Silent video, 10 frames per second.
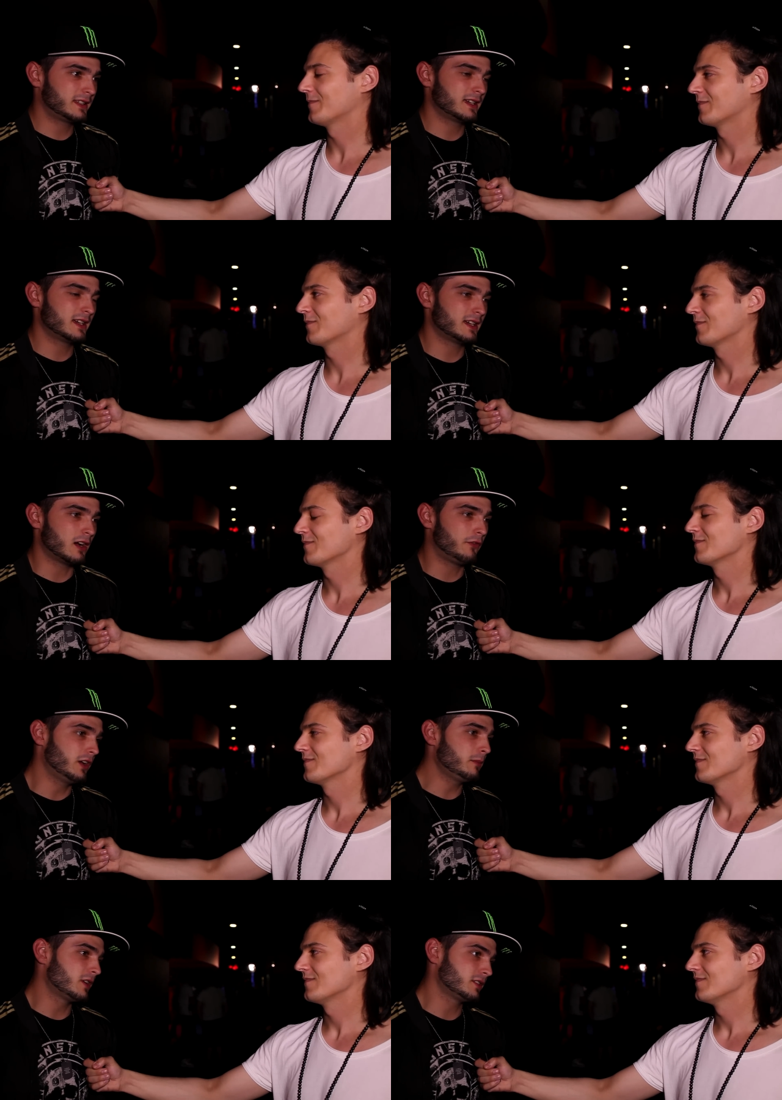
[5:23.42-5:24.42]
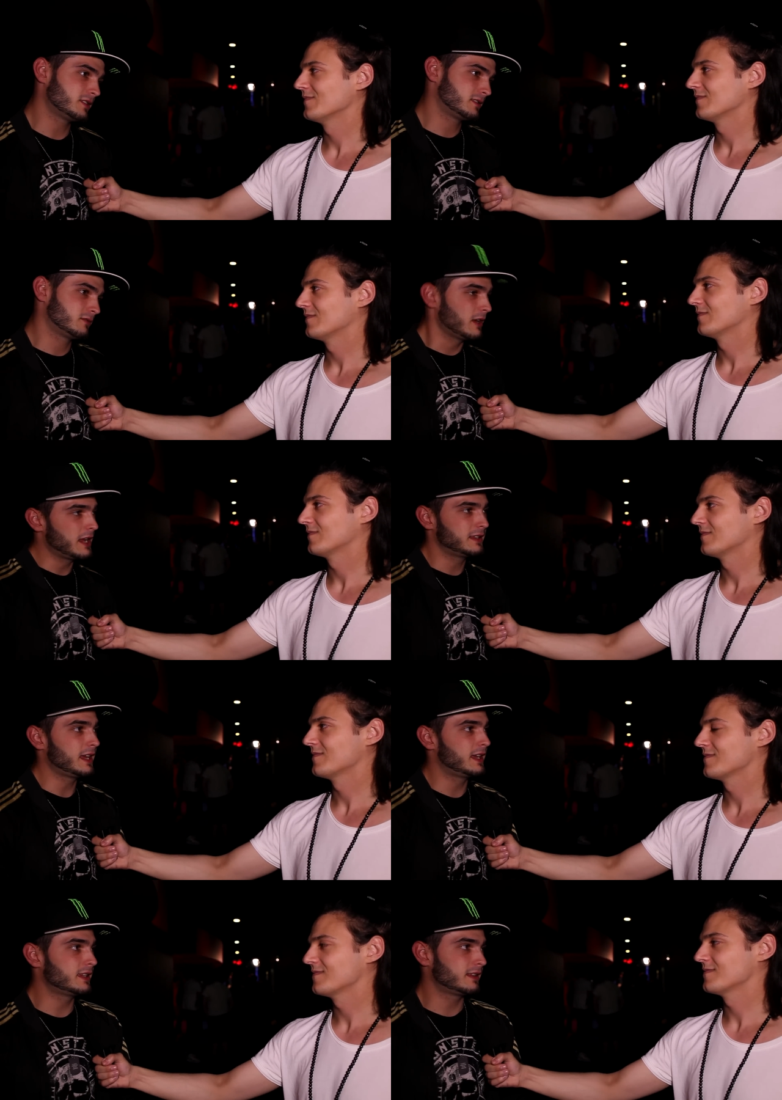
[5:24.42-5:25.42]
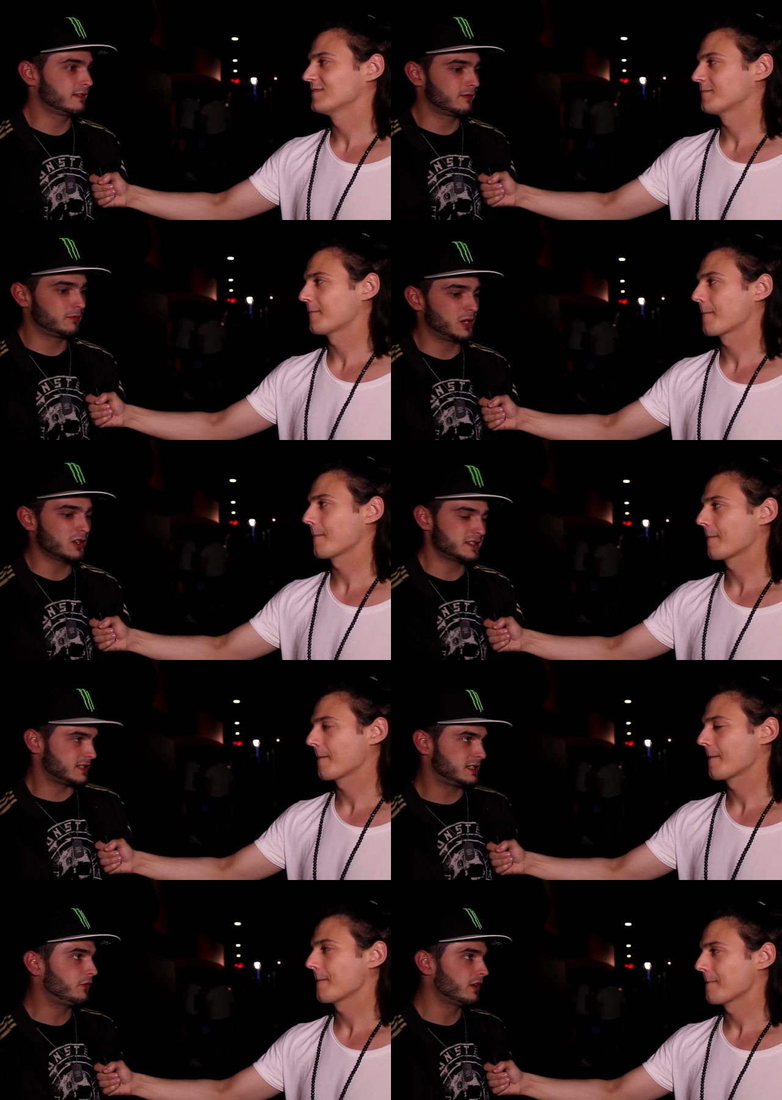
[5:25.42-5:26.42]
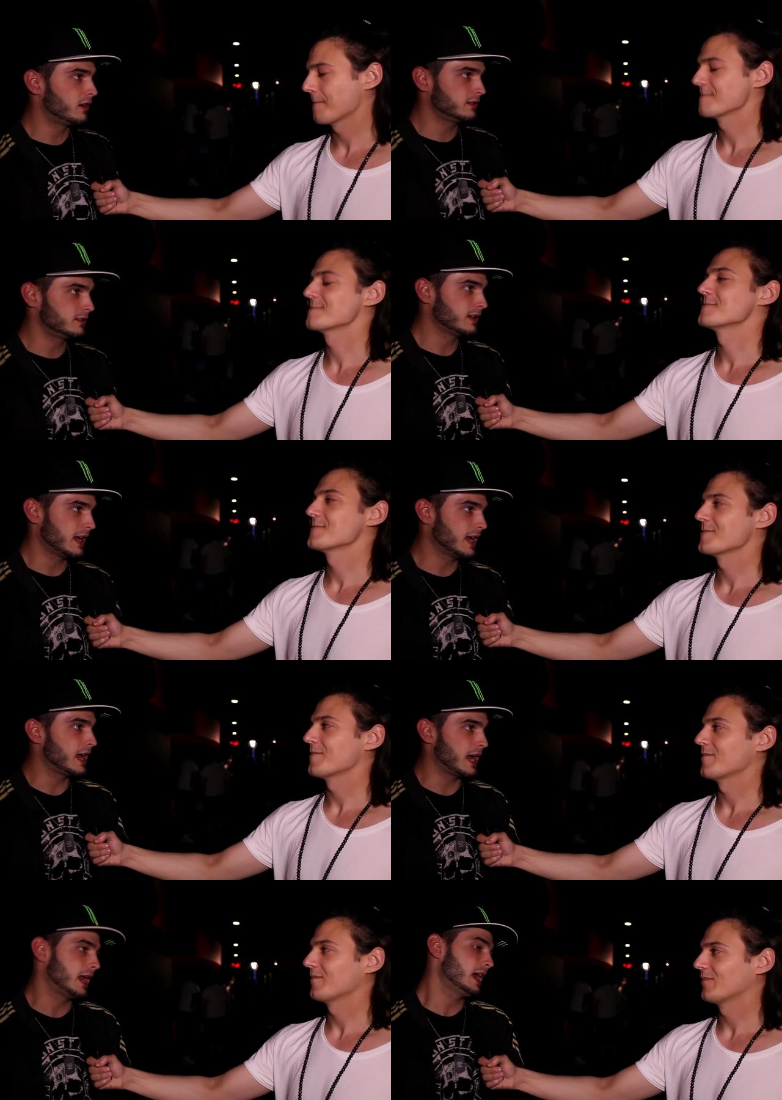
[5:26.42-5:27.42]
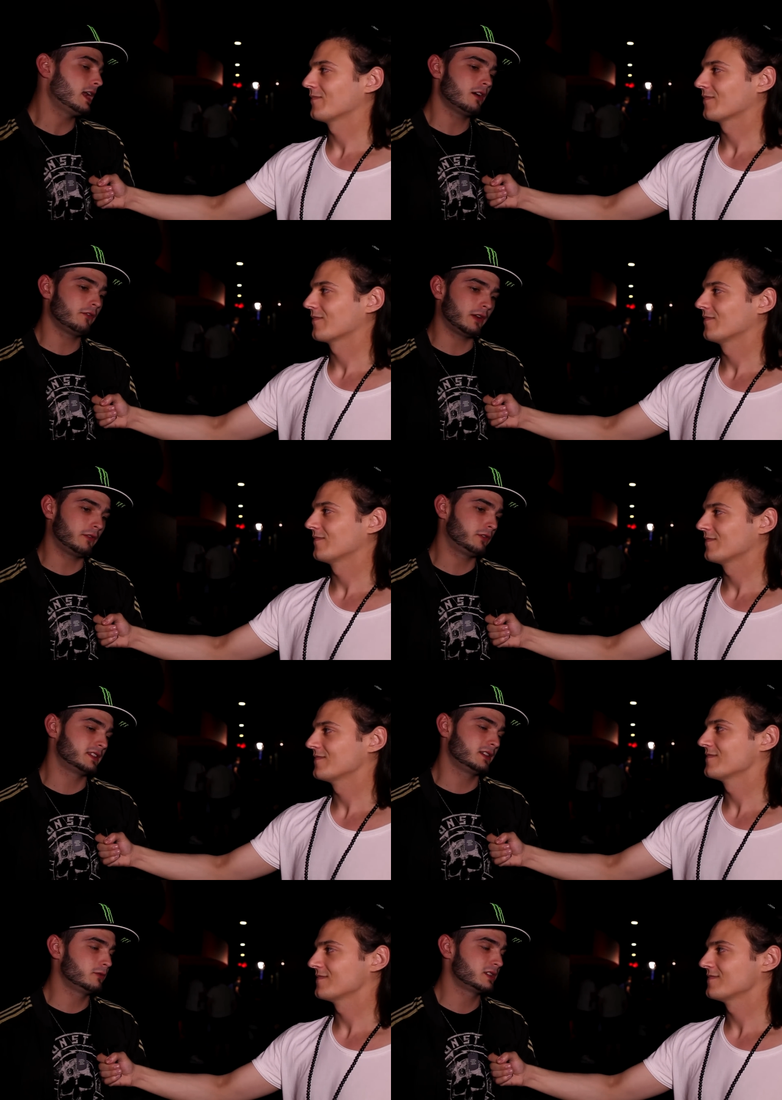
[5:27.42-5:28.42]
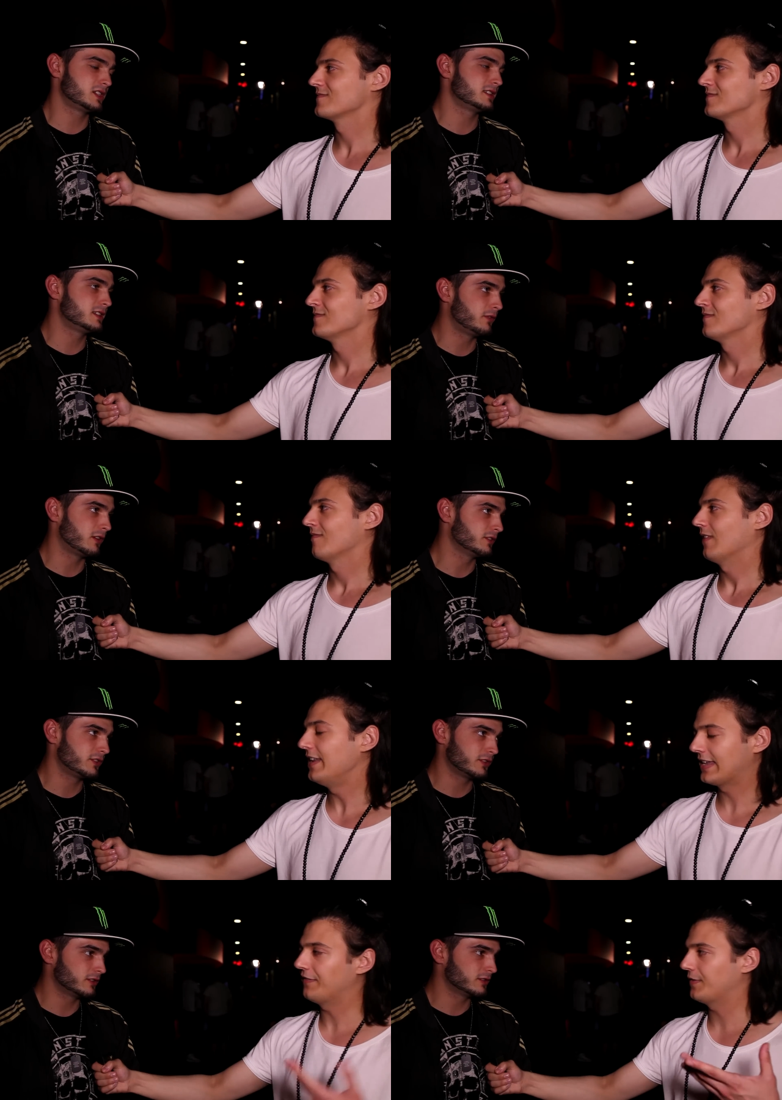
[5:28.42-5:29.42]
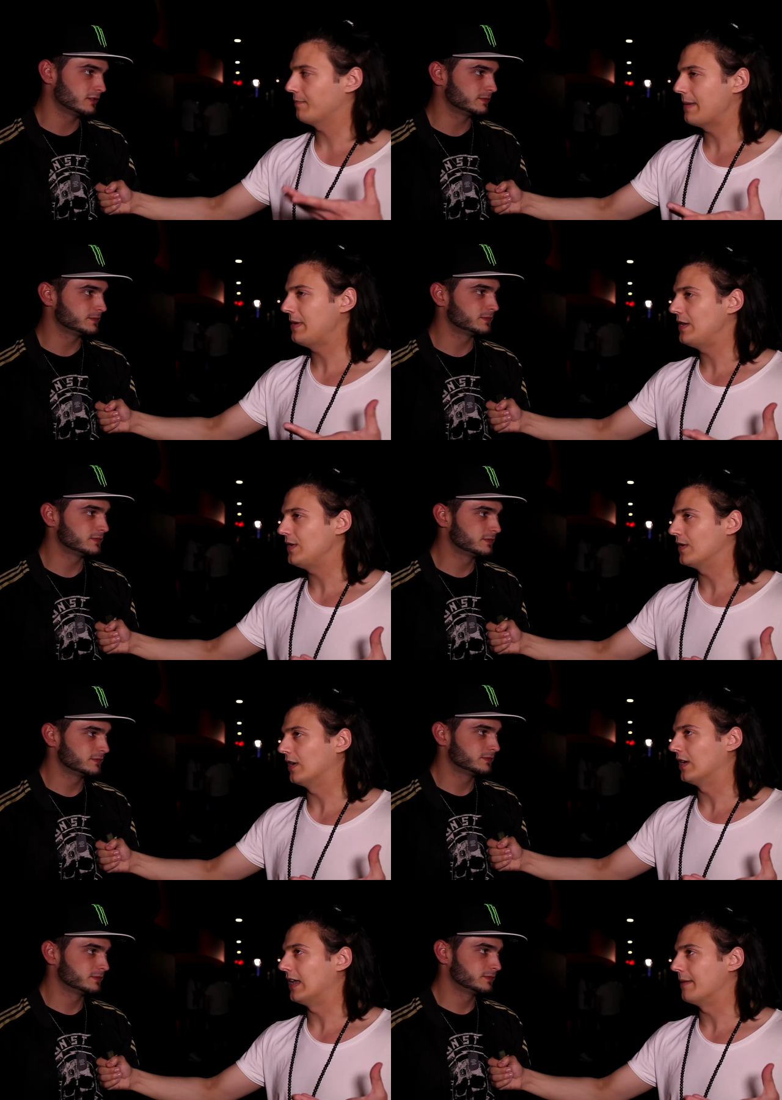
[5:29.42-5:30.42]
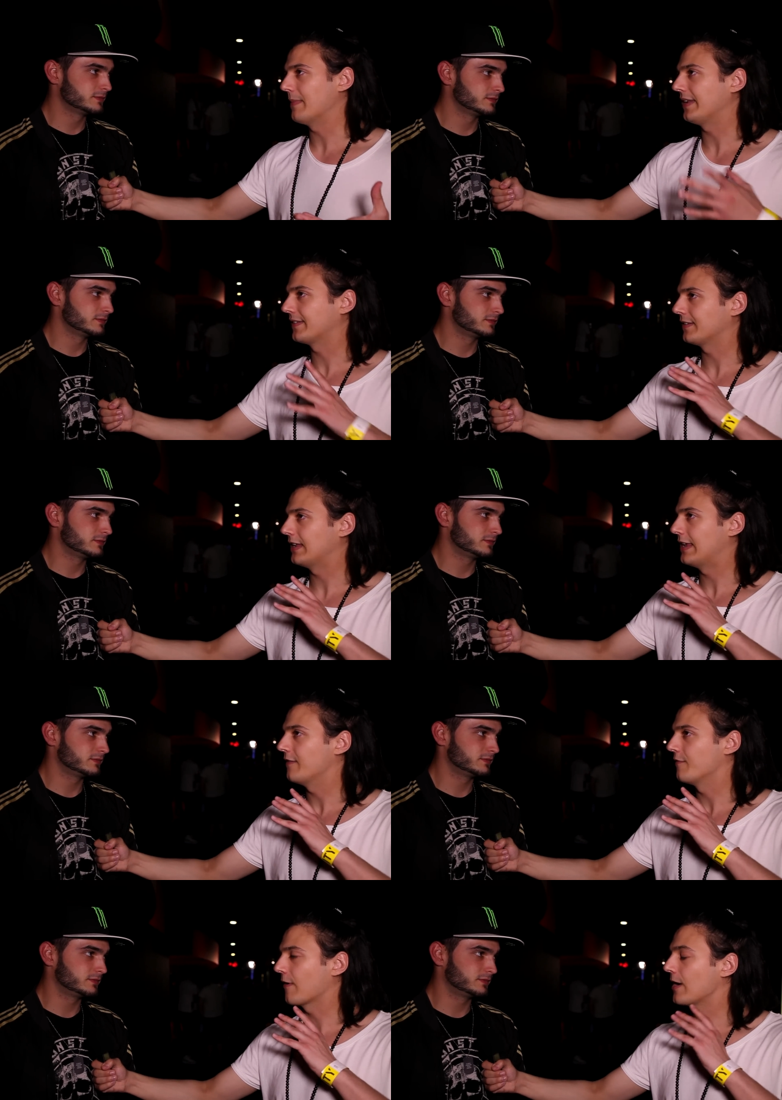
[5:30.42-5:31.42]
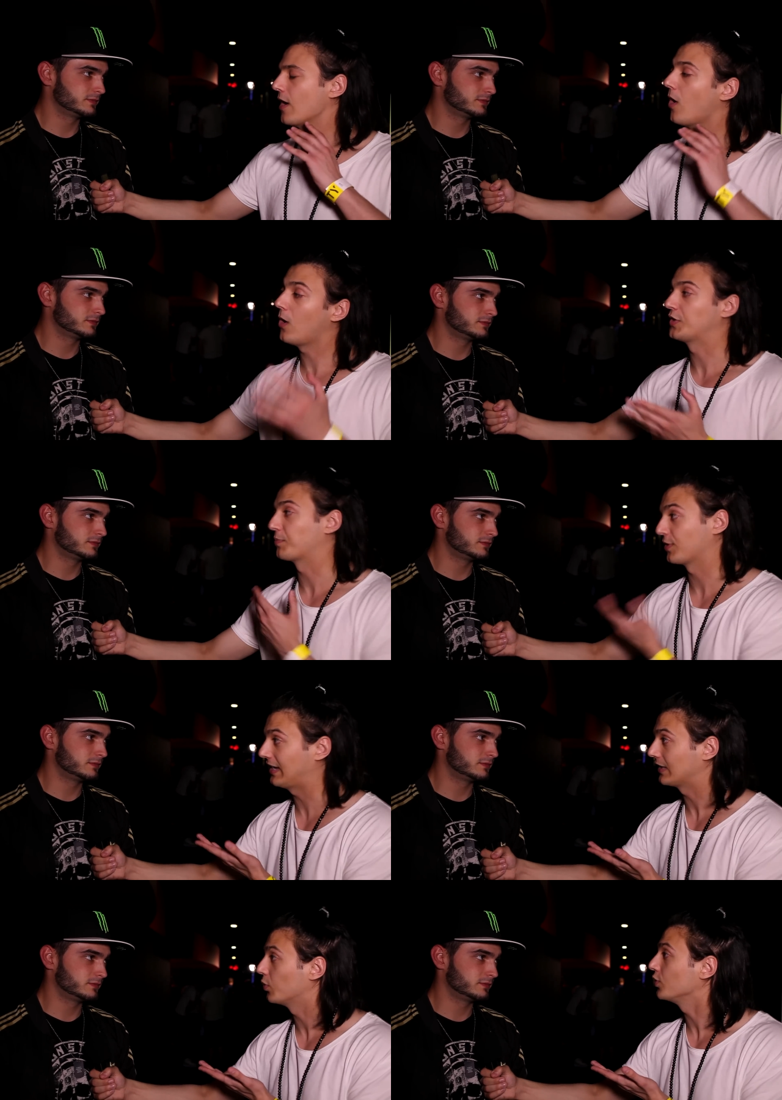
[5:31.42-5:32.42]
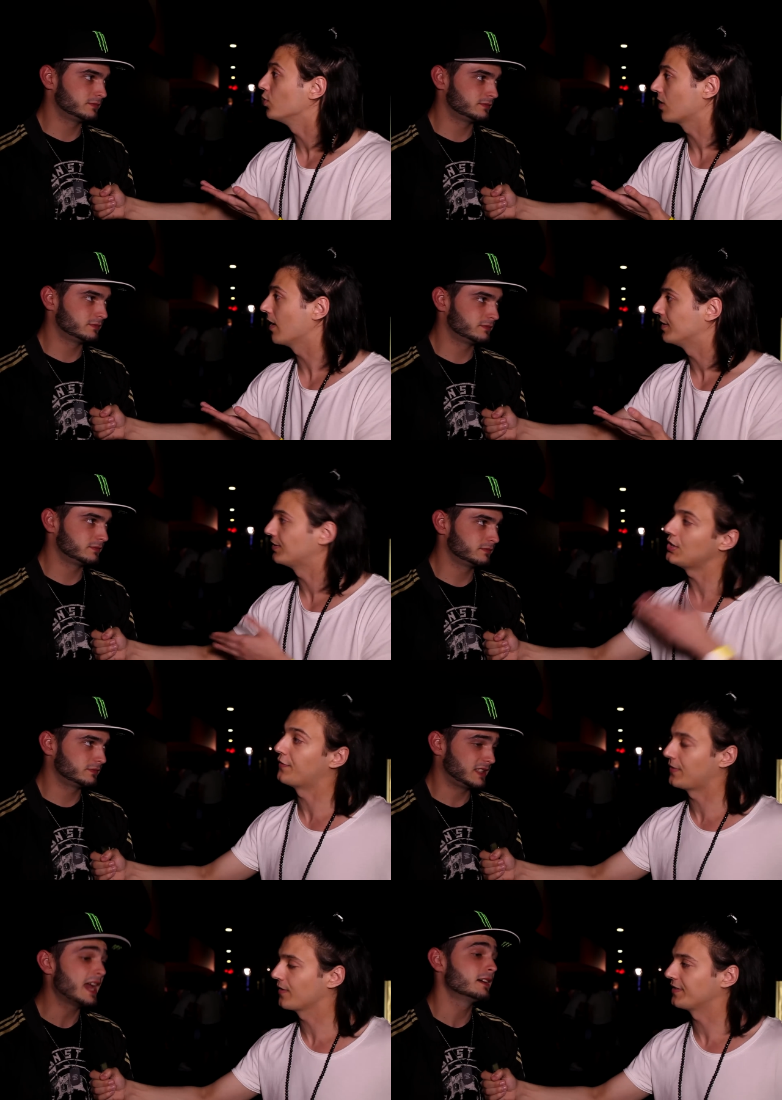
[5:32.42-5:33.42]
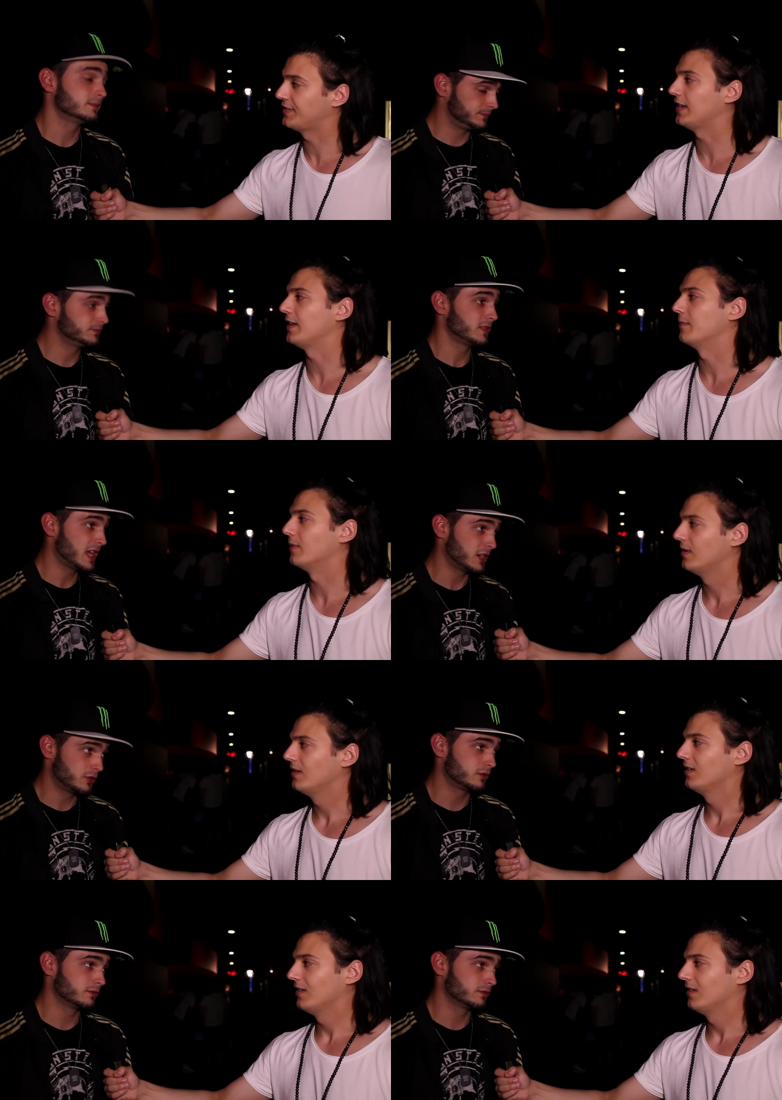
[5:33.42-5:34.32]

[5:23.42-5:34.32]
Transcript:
Speaker 1: uh, often, but when I take it, because it's different. I, I, I, love everything which is different. And so. it gives
Speaker 2: maybe it makes it very hard to predict what you're going to do for yeah. the team. Yeah, true.